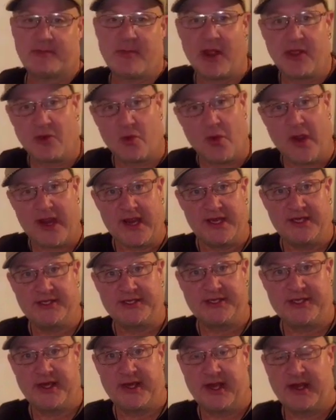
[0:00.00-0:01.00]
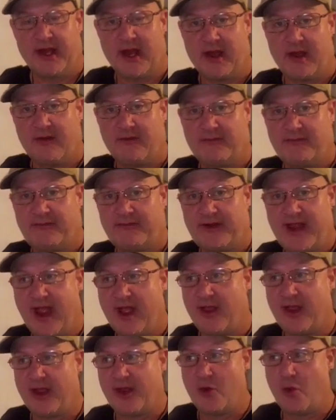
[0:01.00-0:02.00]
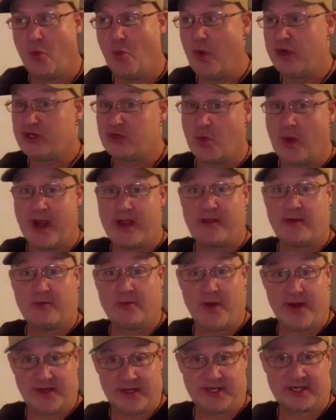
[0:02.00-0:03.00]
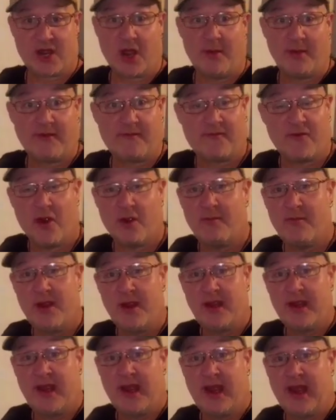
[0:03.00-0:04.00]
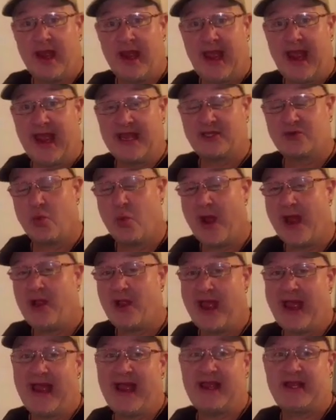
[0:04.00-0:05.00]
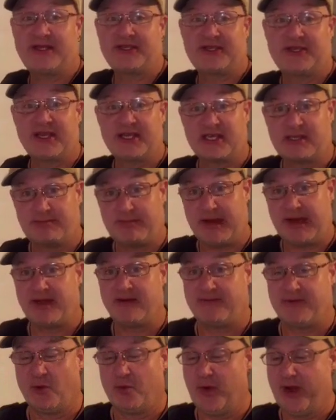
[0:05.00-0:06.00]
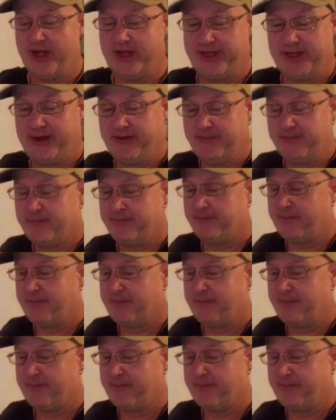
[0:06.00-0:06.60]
some other ways of telling which way the wind is coming from, as well as the speed of the wind.